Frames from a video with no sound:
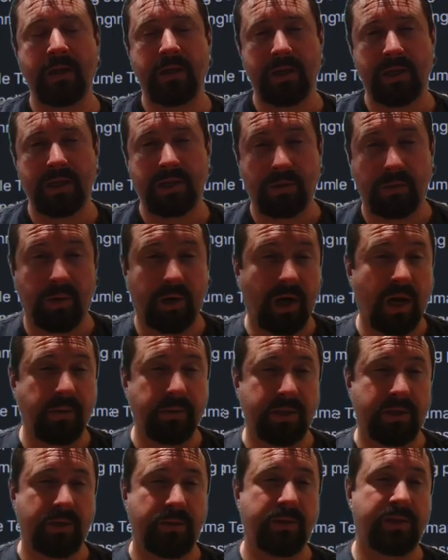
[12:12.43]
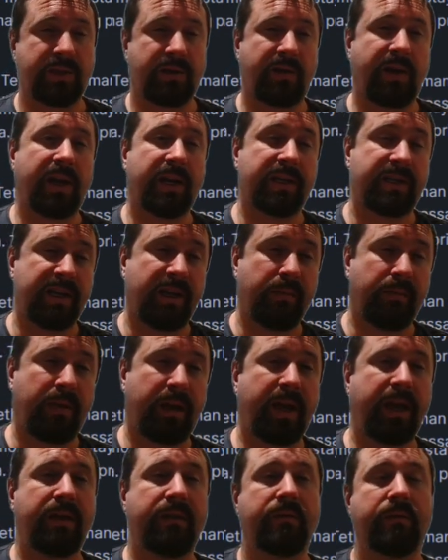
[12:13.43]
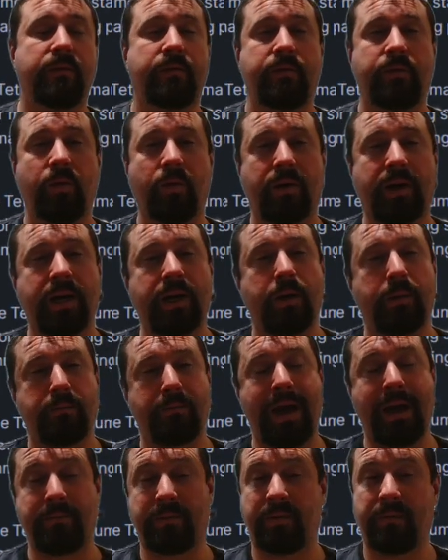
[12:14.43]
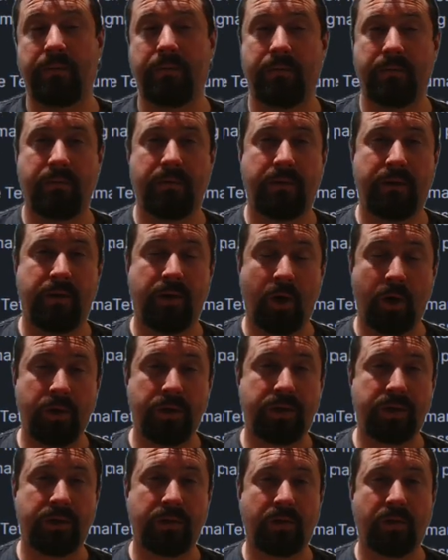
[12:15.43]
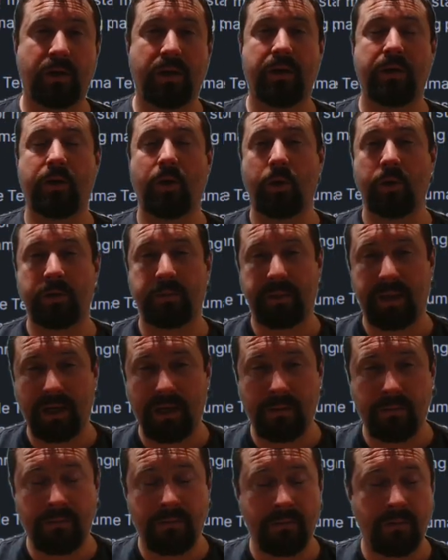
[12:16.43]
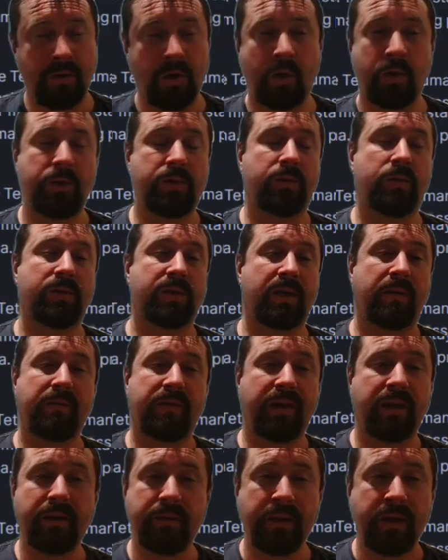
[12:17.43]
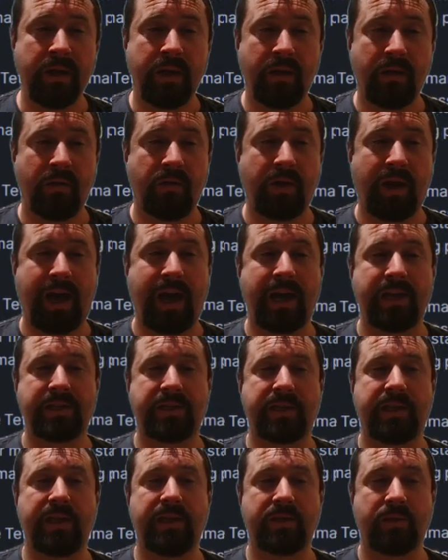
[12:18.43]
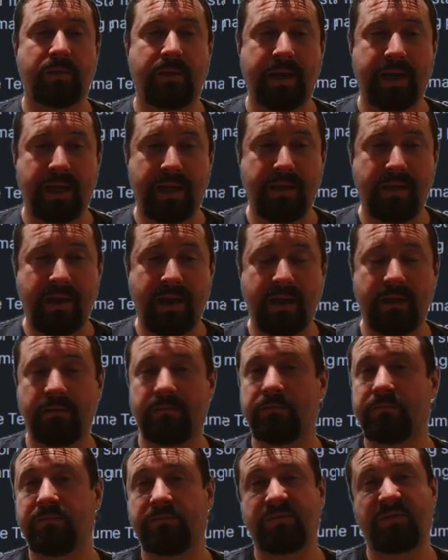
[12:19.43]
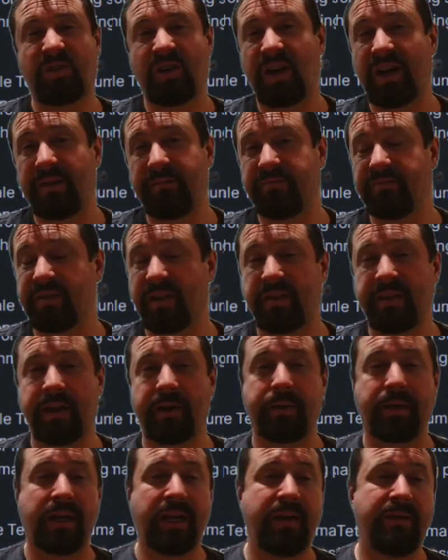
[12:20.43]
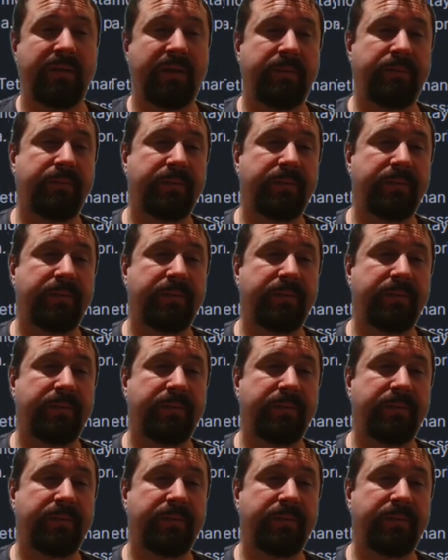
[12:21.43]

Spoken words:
So what I would do is create a template for a map note or a note pin note or something that has these already in there, right? And then I'd leave it.